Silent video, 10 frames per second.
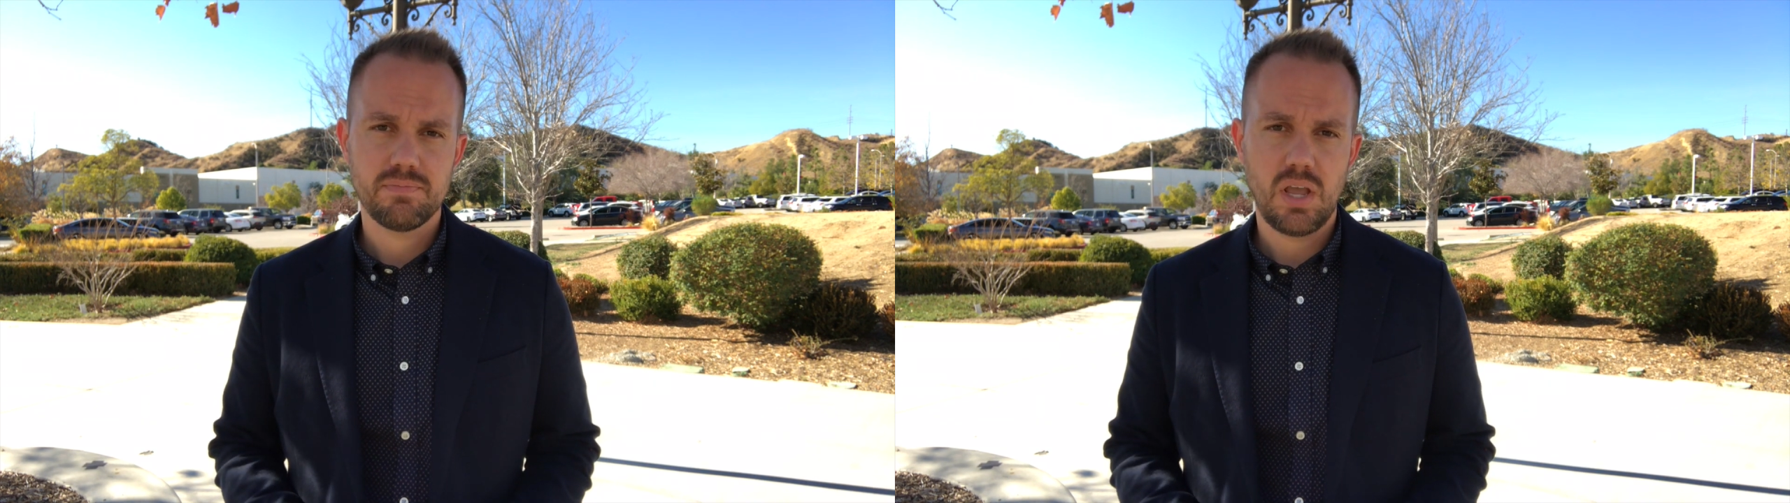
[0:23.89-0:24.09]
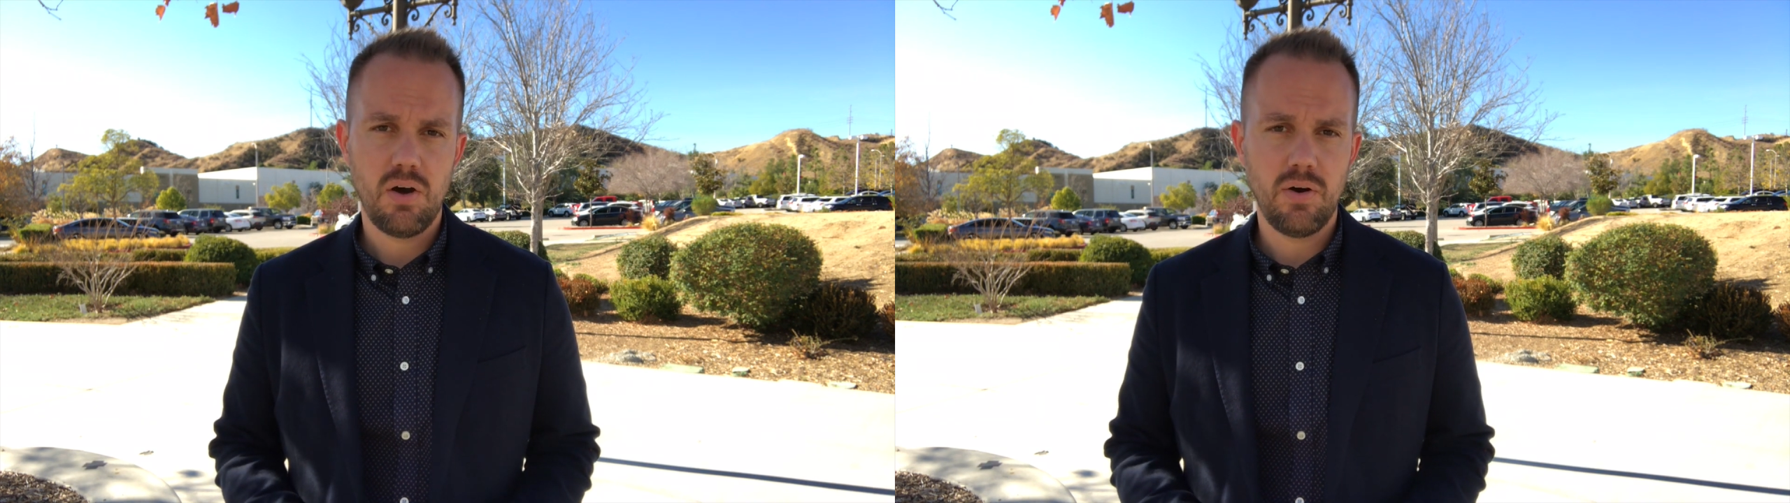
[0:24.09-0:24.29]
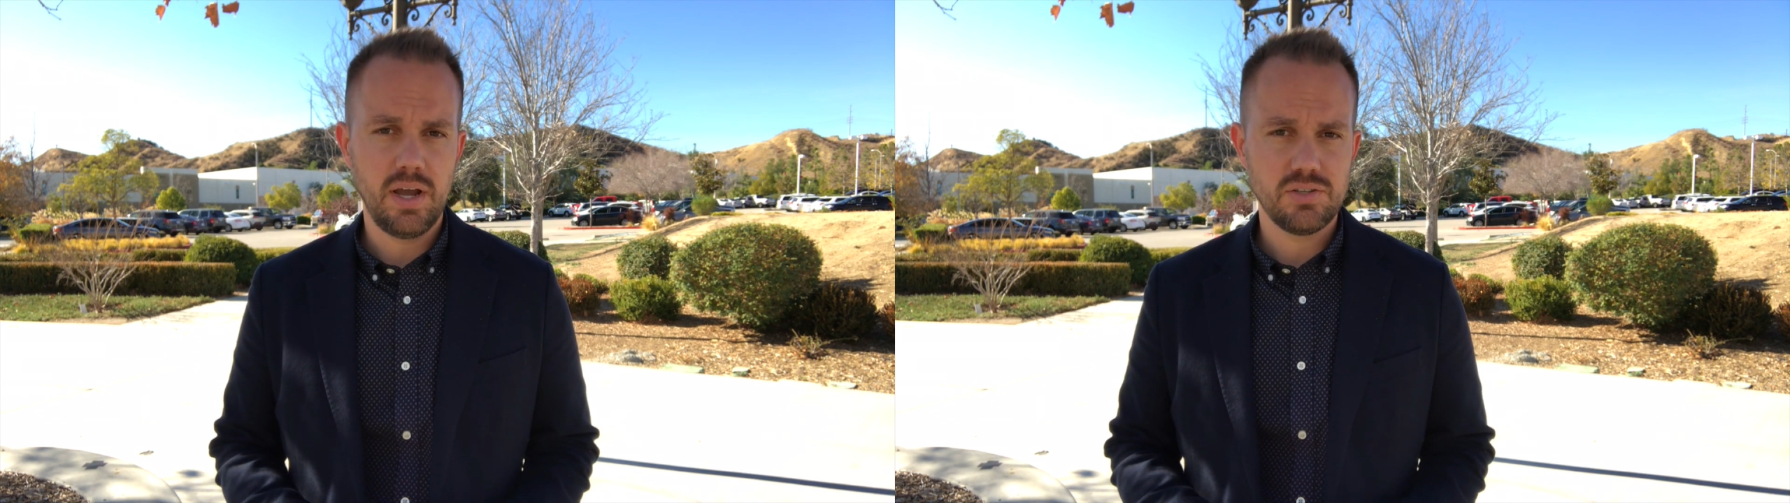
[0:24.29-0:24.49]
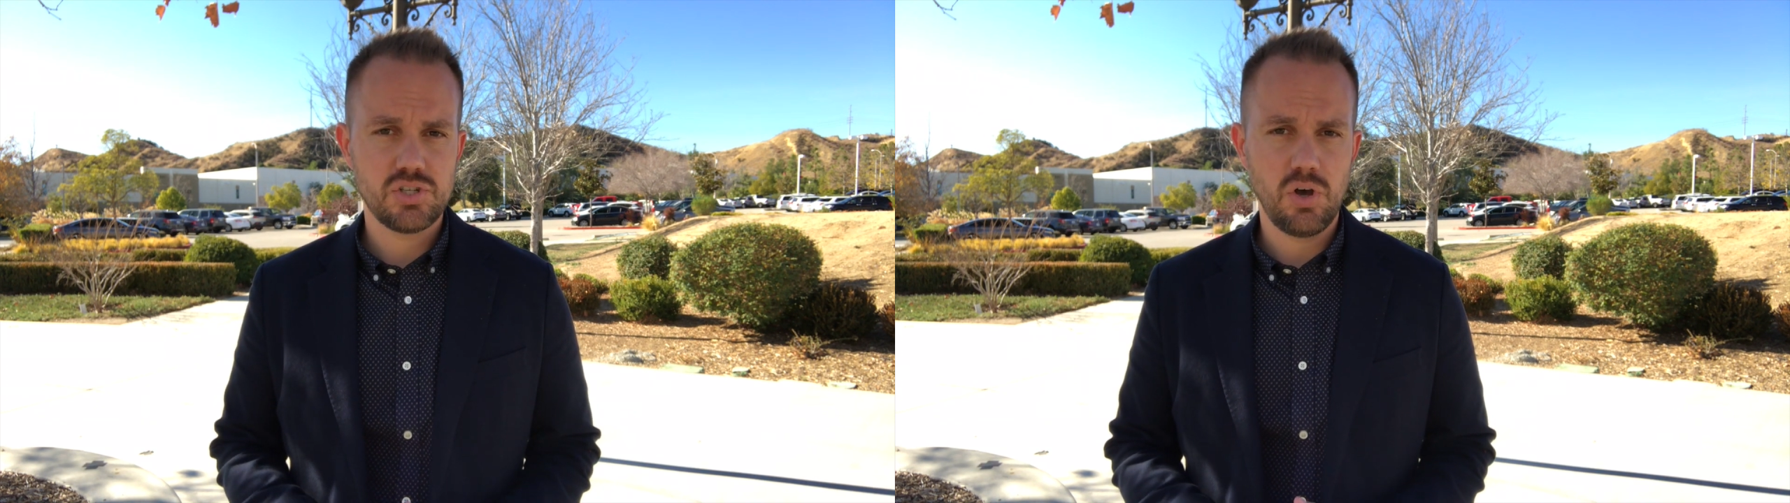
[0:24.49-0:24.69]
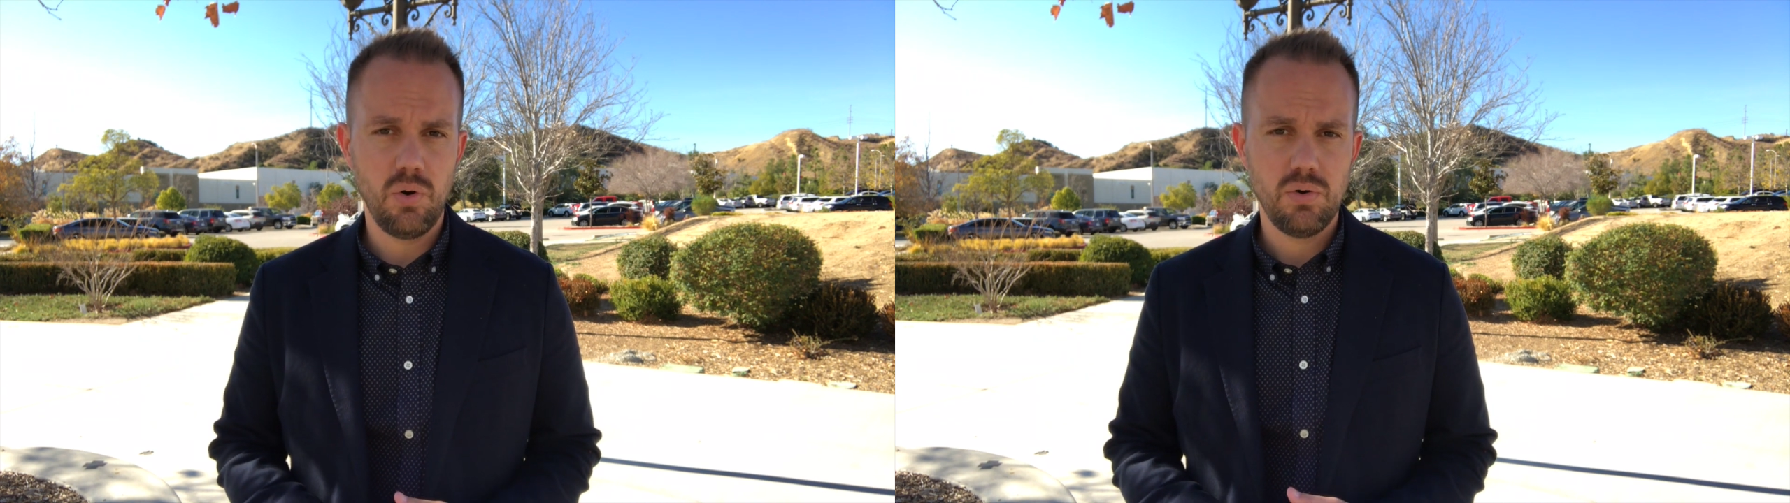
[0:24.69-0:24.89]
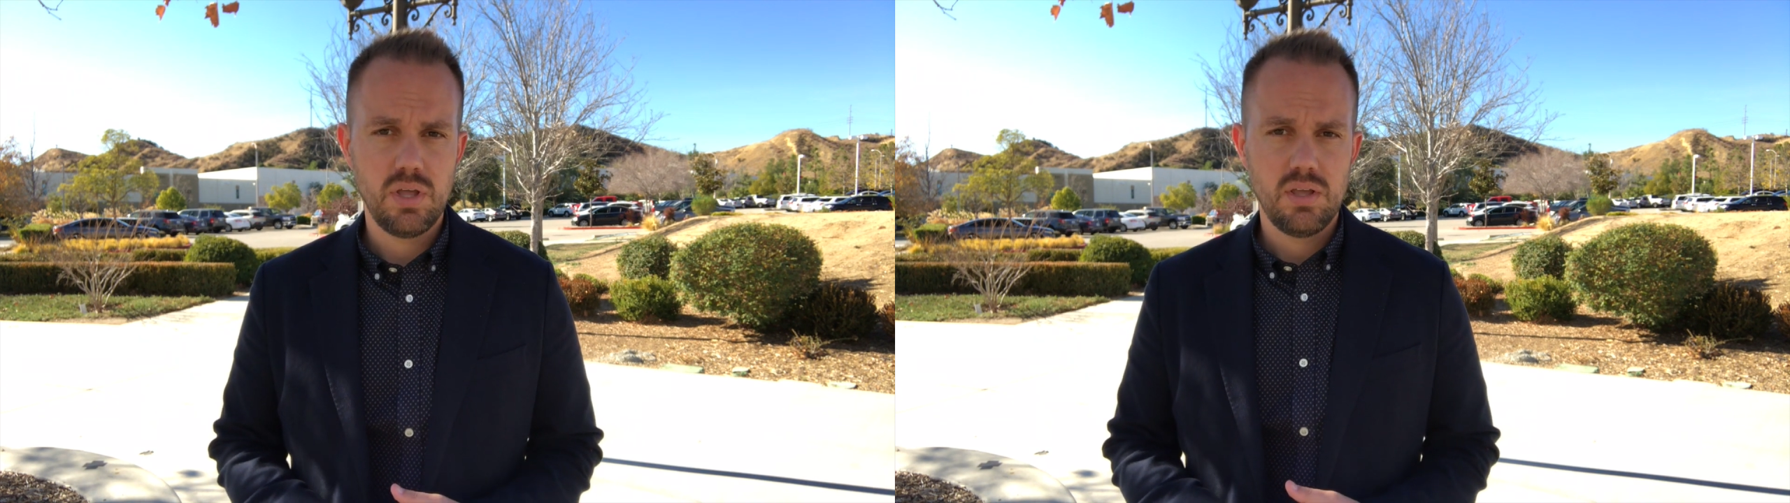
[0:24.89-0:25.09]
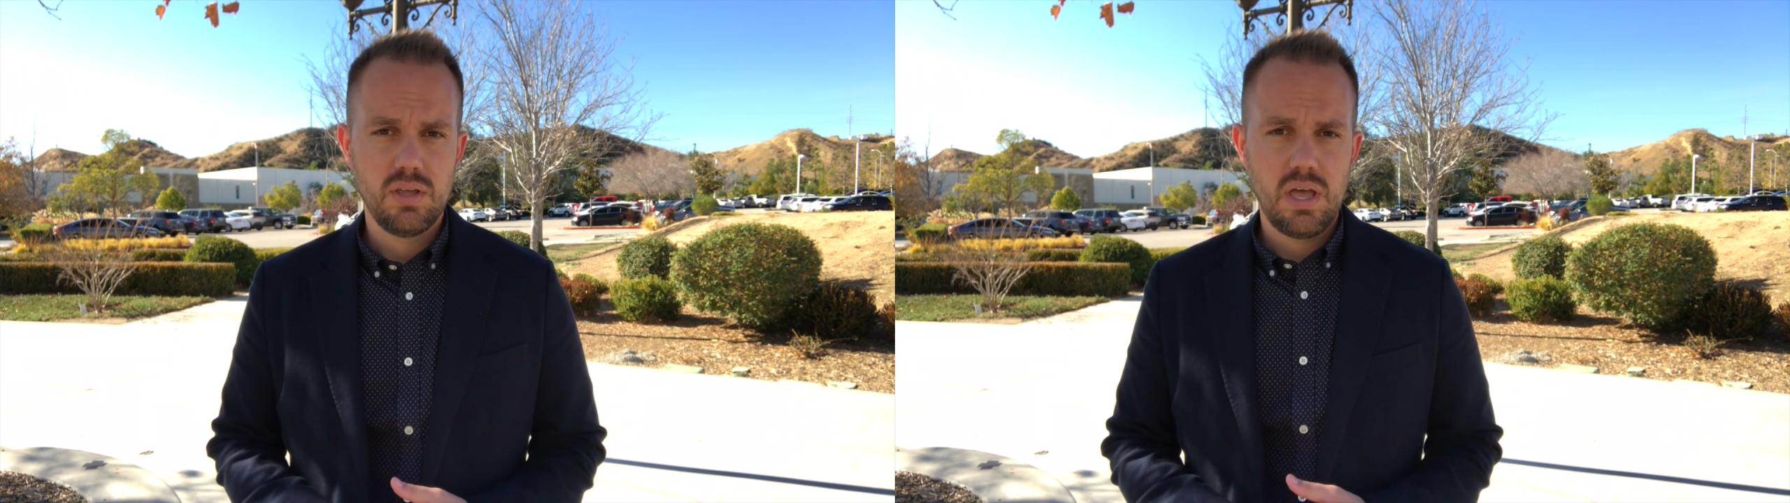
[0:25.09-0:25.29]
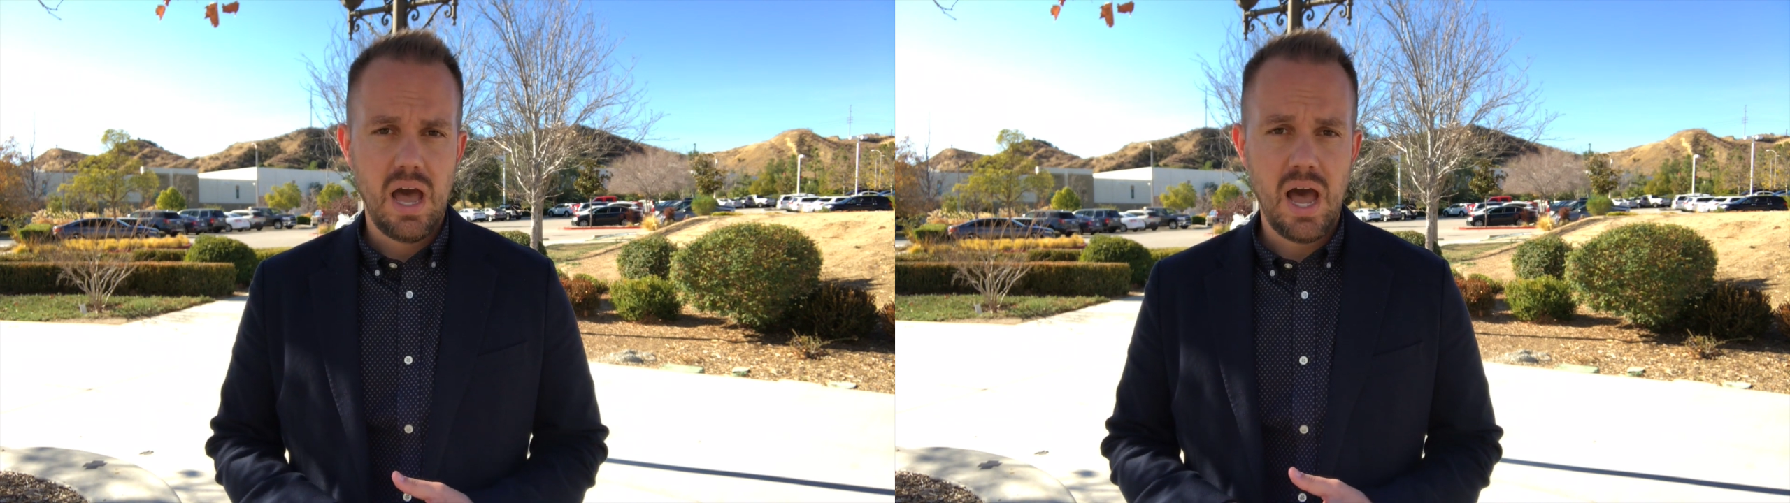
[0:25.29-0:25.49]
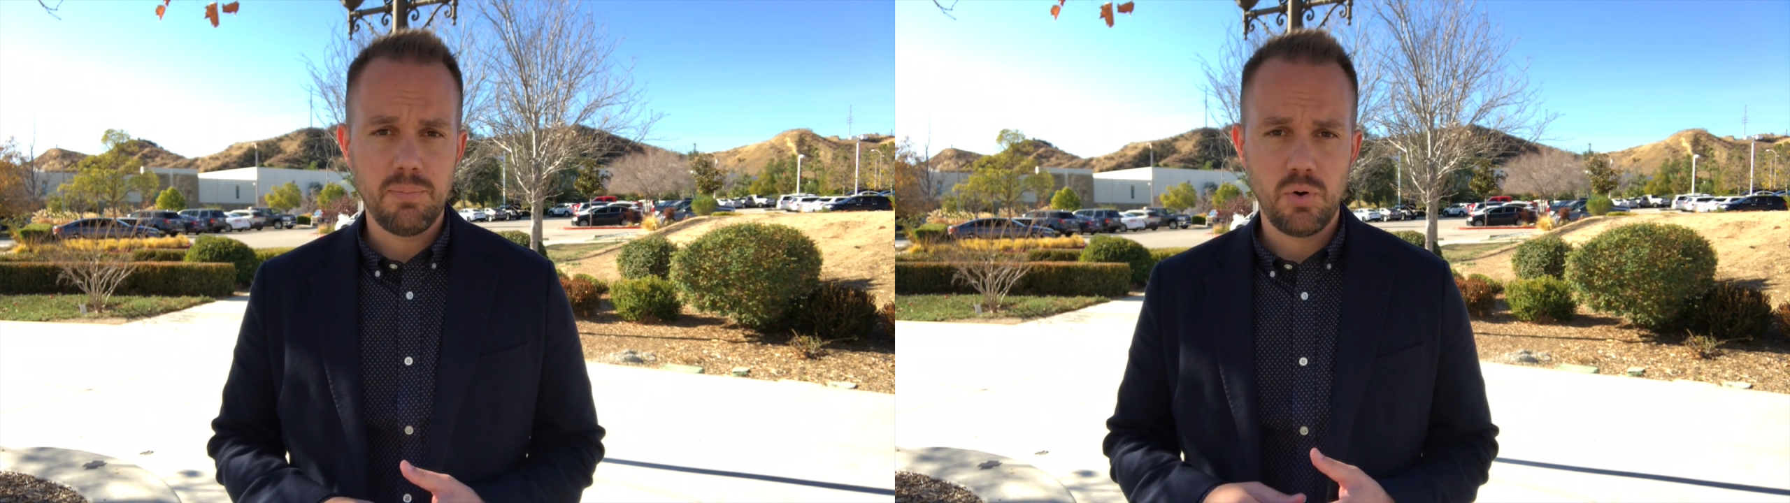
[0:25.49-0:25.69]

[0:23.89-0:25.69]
All right, so I'm